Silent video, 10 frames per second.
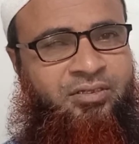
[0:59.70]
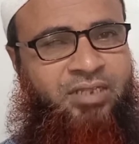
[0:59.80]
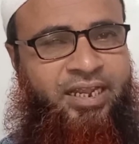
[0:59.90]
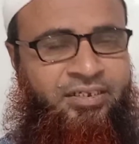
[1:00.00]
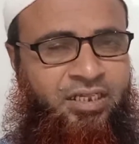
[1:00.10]

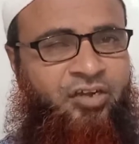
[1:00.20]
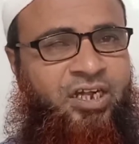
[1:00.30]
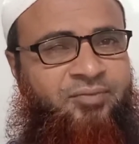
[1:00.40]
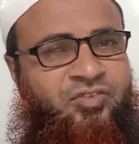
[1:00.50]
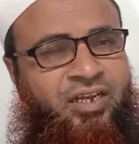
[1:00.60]
the
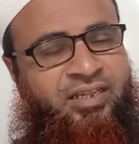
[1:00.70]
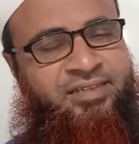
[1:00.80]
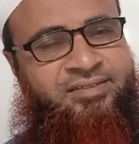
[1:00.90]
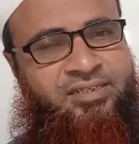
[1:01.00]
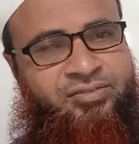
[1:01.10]
interrogative
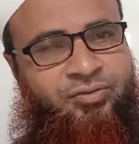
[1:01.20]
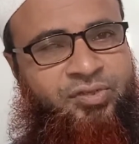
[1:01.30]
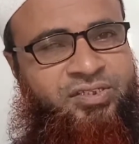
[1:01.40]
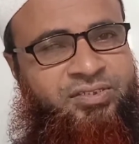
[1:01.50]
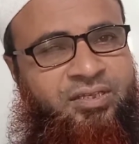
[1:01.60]
sentences
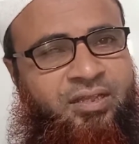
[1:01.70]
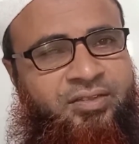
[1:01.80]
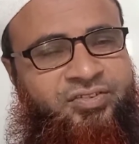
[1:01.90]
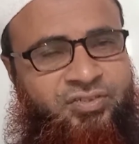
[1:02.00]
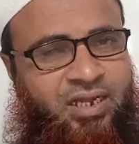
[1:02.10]
which
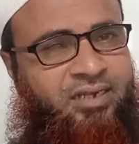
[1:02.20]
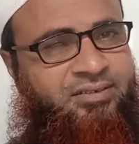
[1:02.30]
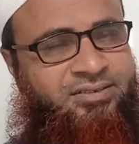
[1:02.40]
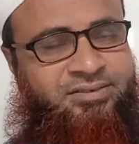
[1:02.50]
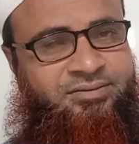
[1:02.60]

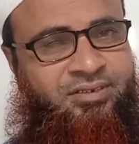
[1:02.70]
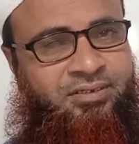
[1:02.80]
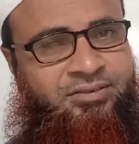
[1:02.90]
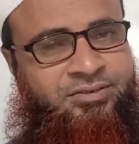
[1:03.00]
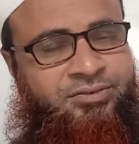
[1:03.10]
start
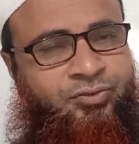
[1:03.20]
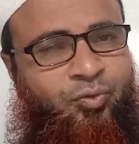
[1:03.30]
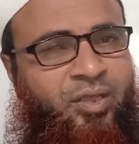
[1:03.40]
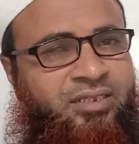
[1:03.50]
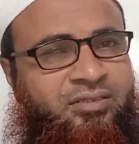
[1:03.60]

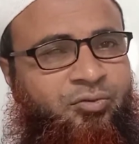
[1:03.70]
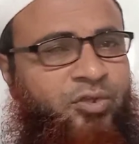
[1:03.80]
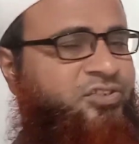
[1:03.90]
with